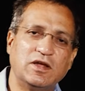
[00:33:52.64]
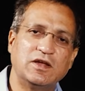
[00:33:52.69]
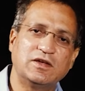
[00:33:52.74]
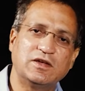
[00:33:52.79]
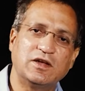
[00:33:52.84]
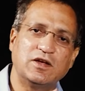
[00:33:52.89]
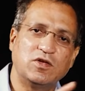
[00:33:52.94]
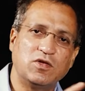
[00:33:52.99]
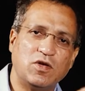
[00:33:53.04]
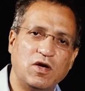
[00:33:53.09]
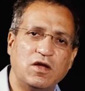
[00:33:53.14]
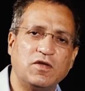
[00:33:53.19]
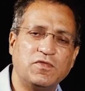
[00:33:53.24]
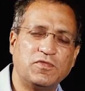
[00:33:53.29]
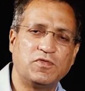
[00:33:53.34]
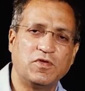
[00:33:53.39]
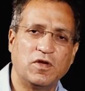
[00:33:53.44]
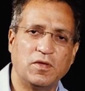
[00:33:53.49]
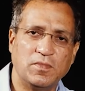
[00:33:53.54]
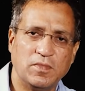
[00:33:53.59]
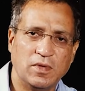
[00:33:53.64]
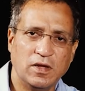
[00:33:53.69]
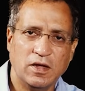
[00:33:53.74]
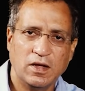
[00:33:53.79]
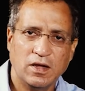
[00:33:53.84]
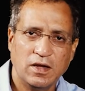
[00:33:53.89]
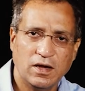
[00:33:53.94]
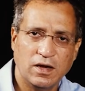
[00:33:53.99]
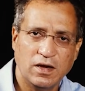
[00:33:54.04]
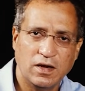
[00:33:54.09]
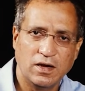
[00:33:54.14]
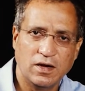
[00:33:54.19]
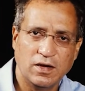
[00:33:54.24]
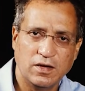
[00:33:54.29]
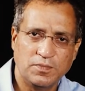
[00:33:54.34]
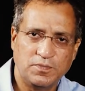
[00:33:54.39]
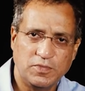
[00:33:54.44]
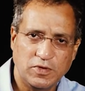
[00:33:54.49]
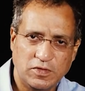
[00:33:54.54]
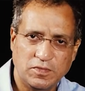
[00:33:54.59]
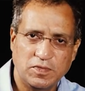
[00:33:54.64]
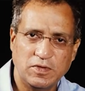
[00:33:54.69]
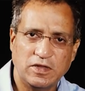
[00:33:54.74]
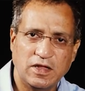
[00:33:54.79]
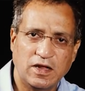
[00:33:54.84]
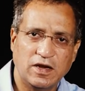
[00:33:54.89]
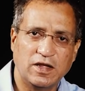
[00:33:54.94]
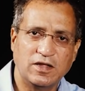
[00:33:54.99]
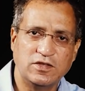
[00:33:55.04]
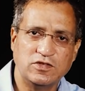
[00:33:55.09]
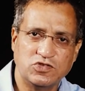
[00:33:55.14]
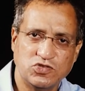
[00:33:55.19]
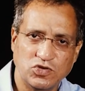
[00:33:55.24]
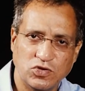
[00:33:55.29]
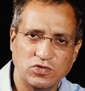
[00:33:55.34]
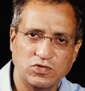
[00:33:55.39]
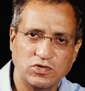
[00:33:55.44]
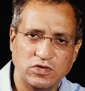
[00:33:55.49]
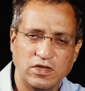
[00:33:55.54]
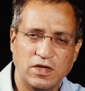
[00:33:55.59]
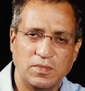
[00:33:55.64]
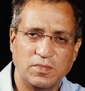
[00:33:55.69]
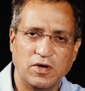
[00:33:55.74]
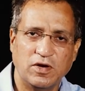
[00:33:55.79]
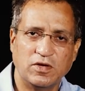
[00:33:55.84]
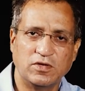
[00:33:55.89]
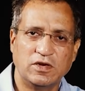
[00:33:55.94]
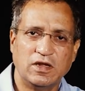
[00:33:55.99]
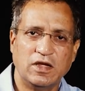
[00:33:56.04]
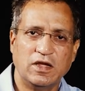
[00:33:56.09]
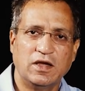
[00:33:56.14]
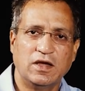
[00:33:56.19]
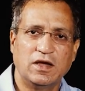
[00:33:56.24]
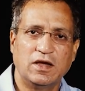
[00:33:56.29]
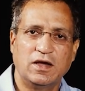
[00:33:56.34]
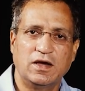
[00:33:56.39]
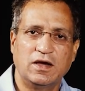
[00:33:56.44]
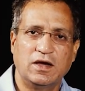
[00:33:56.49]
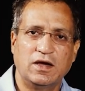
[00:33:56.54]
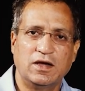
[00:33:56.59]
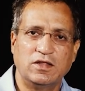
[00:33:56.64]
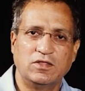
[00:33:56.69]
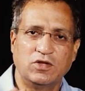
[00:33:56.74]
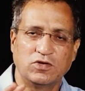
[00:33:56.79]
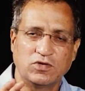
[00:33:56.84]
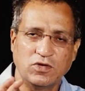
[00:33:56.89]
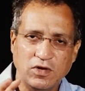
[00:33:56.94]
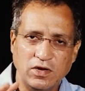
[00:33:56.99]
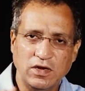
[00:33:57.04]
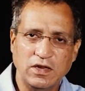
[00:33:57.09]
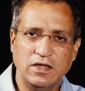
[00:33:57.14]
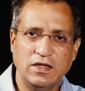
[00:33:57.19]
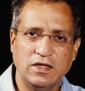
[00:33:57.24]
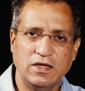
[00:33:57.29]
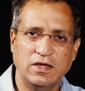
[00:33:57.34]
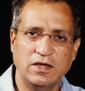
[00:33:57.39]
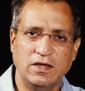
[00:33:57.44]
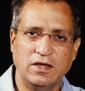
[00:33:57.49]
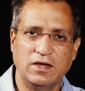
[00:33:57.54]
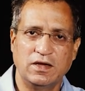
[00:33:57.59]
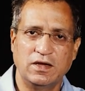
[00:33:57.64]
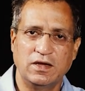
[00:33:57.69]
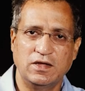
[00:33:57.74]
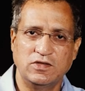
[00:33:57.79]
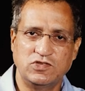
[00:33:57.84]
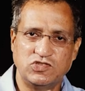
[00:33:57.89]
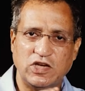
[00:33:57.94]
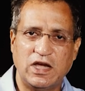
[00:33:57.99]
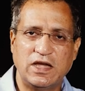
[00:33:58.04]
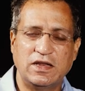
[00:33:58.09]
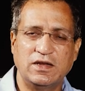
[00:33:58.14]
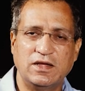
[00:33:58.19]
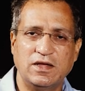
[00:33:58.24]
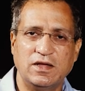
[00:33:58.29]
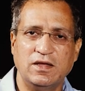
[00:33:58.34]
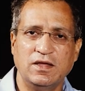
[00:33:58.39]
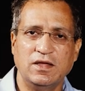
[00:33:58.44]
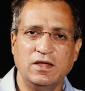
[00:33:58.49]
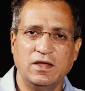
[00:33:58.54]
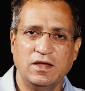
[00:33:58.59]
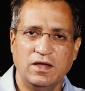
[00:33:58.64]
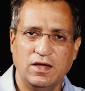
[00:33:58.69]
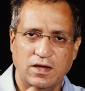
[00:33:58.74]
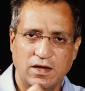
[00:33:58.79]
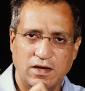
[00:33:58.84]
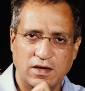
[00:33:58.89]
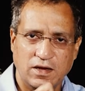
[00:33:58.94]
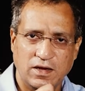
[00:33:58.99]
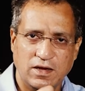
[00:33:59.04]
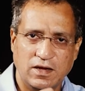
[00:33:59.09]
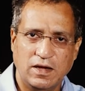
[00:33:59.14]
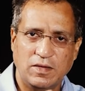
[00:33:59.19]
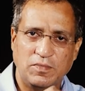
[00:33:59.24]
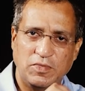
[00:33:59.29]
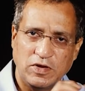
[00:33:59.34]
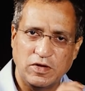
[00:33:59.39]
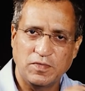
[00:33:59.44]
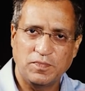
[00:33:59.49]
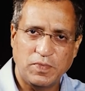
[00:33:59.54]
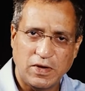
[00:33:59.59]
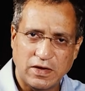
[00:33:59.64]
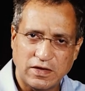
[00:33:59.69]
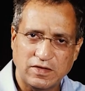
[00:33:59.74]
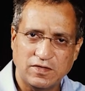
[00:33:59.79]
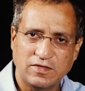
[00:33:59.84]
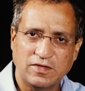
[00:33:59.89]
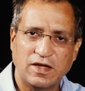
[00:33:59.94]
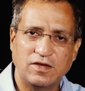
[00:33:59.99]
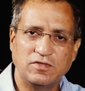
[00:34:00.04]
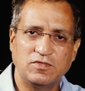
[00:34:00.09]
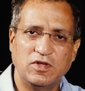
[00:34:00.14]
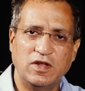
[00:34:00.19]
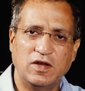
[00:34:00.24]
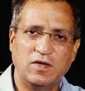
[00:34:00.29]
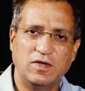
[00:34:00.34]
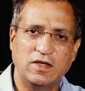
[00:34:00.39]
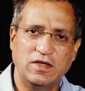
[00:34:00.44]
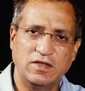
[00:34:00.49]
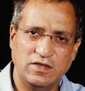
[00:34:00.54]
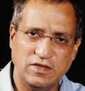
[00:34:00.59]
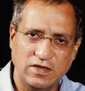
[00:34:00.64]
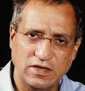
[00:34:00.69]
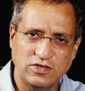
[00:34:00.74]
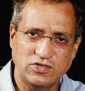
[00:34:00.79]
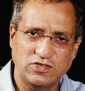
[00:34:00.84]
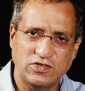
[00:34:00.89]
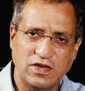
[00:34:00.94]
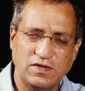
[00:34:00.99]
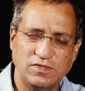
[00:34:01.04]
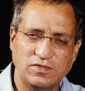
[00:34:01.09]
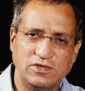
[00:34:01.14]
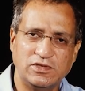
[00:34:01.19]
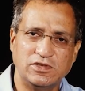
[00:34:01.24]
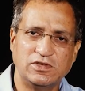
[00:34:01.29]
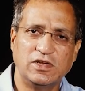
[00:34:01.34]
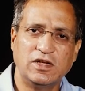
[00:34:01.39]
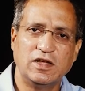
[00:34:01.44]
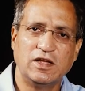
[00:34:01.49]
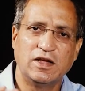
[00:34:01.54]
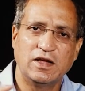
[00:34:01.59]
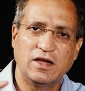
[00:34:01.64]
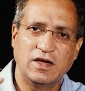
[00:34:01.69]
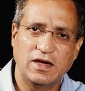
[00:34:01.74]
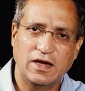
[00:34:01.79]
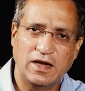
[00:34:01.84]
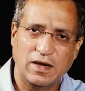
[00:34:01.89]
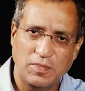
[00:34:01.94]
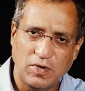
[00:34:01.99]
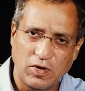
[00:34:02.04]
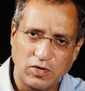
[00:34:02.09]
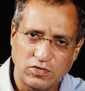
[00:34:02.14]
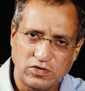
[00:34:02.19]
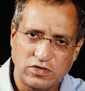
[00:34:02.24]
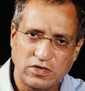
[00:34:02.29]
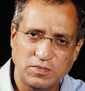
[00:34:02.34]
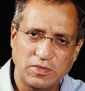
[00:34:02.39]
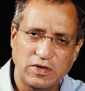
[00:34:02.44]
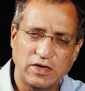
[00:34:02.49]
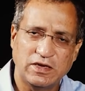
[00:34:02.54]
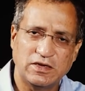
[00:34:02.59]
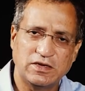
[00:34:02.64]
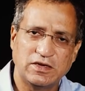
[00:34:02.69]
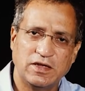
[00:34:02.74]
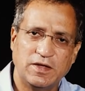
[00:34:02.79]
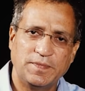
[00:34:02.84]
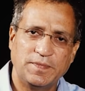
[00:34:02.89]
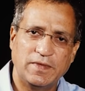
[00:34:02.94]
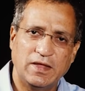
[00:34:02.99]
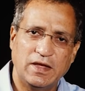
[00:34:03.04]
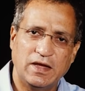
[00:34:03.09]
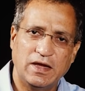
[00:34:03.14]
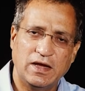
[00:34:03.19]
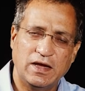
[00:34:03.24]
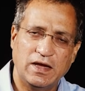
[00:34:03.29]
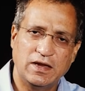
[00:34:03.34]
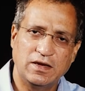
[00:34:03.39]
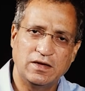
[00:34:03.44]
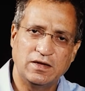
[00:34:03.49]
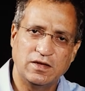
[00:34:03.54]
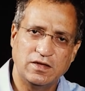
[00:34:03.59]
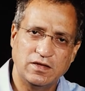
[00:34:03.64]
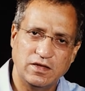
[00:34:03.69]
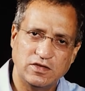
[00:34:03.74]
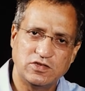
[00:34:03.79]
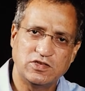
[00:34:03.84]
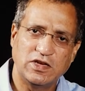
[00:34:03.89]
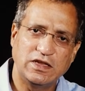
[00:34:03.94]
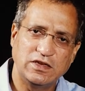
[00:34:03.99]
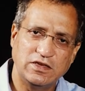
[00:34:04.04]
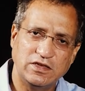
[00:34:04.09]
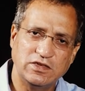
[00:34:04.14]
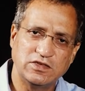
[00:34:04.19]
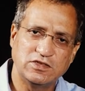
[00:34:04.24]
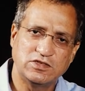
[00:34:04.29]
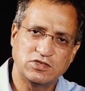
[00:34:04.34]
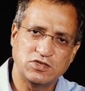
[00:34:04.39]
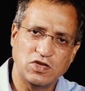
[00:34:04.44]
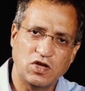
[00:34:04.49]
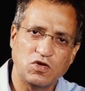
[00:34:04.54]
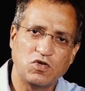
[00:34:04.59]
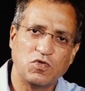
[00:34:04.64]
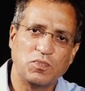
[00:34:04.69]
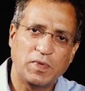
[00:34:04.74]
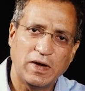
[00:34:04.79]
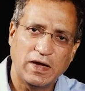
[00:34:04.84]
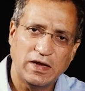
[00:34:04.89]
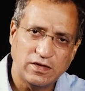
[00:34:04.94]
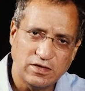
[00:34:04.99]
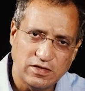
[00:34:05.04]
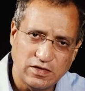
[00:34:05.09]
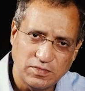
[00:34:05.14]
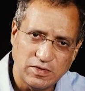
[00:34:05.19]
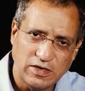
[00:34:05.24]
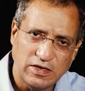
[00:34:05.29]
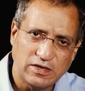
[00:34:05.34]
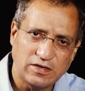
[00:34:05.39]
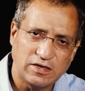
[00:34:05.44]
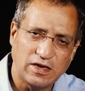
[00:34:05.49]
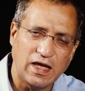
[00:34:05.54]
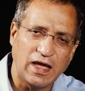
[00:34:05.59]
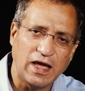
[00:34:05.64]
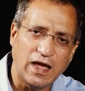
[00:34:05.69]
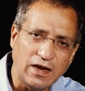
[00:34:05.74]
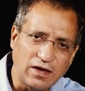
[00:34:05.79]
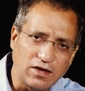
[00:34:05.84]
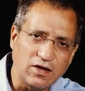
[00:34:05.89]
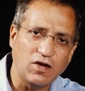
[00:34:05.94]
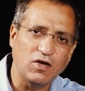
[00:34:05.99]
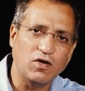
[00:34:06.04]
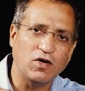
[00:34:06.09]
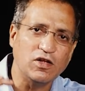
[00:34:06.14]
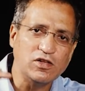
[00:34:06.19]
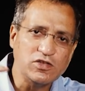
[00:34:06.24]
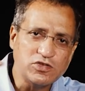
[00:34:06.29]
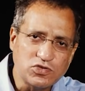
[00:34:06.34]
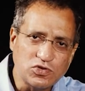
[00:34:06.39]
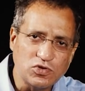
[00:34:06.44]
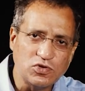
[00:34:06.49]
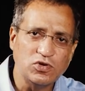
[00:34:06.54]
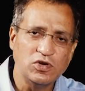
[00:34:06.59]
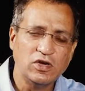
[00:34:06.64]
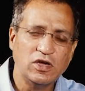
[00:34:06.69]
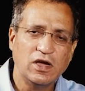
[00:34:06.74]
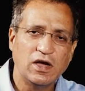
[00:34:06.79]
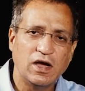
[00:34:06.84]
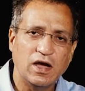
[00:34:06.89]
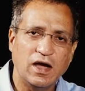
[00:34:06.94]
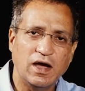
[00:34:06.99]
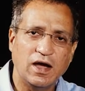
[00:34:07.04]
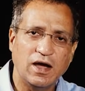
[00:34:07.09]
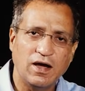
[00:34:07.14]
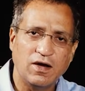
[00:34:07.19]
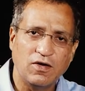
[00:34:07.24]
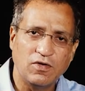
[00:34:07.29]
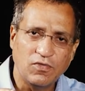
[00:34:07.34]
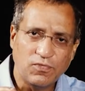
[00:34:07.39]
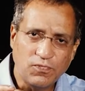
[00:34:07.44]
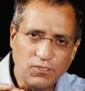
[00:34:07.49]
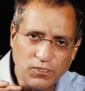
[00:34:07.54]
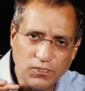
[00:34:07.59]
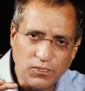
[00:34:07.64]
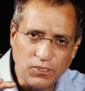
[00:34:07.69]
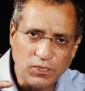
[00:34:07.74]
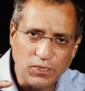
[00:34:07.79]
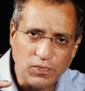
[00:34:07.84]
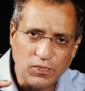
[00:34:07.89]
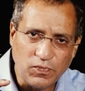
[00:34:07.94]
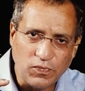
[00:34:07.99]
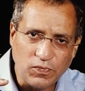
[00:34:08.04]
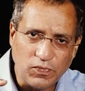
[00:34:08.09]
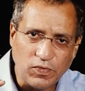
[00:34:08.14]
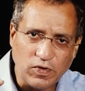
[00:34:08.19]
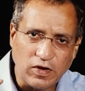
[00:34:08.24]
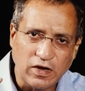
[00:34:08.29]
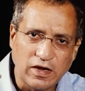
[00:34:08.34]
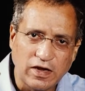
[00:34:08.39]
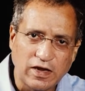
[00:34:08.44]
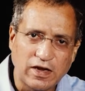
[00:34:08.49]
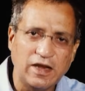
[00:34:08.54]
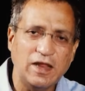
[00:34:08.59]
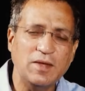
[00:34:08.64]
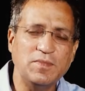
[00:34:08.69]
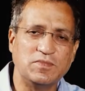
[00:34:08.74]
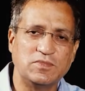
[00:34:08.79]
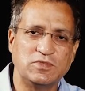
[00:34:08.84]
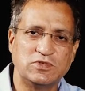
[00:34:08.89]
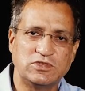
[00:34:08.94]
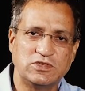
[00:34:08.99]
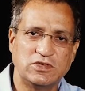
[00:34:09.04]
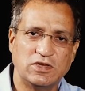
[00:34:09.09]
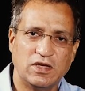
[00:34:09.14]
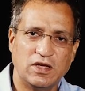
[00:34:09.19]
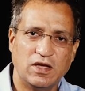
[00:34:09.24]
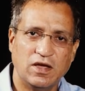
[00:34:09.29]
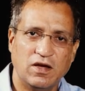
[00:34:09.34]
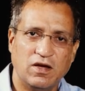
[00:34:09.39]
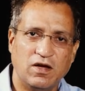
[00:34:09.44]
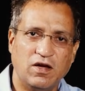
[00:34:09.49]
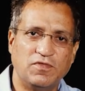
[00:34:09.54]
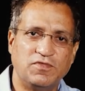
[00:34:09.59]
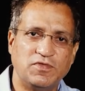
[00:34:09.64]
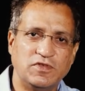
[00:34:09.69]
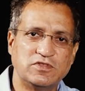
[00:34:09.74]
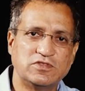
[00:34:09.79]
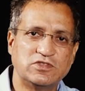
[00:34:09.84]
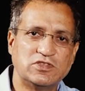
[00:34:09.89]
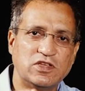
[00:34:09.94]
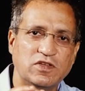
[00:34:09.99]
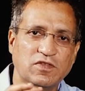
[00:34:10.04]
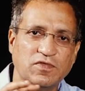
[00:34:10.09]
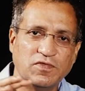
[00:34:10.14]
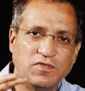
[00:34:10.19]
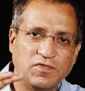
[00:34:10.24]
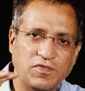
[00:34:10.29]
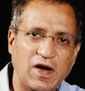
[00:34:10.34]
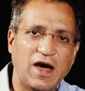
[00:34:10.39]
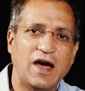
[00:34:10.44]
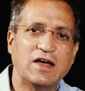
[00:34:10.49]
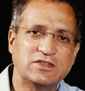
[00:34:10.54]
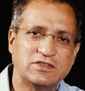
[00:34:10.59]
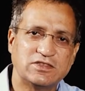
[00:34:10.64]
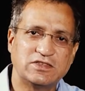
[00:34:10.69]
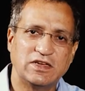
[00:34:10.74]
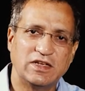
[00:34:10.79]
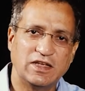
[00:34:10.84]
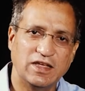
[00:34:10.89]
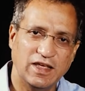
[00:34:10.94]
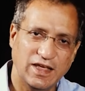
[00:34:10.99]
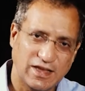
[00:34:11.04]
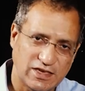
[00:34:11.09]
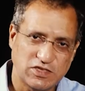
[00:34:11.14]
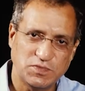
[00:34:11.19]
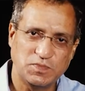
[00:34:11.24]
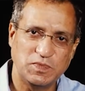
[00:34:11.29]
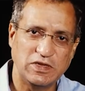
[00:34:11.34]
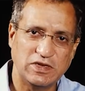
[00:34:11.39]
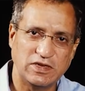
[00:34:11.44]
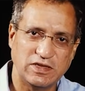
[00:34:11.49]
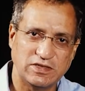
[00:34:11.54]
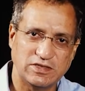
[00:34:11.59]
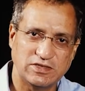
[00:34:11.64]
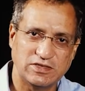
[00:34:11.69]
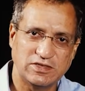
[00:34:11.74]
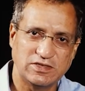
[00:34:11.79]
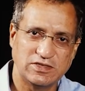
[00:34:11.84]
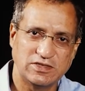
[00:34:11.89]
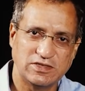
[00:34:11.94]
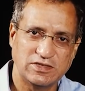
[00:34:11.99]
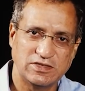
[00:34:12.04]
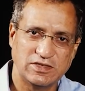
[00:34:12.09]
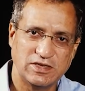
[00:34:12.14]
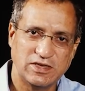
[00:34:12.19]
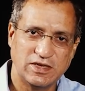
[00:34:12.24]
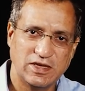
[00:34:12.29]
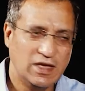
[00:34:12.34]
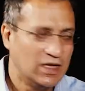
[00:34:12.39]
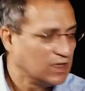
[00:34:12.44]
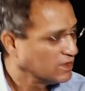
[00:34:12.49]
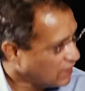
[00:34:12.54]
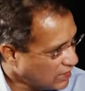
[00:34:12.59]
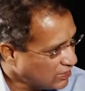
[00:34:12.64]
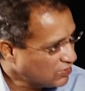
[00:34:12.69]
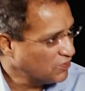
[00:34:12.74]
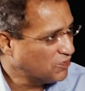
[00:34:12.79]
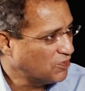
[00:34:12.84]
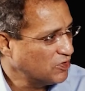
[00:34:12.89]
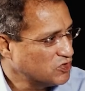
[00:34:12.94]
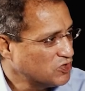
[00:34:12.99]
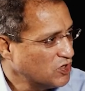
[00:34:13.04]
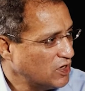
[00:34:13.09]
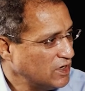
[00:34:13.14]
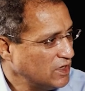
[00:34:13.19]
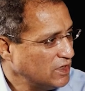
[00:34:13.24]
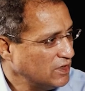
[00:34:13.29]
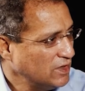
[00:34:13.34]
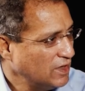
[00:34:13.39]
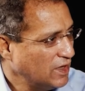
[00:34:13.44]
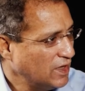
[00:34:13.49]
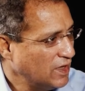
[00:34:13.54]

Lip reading: Learned a lot from Prithvi Narayan Chaudhary about not only China, a bit of Pakistan where he has travelled, about Tibet and the Chinese occupied Tibet, and also a glimpse of his vast experience. Thank you for joining.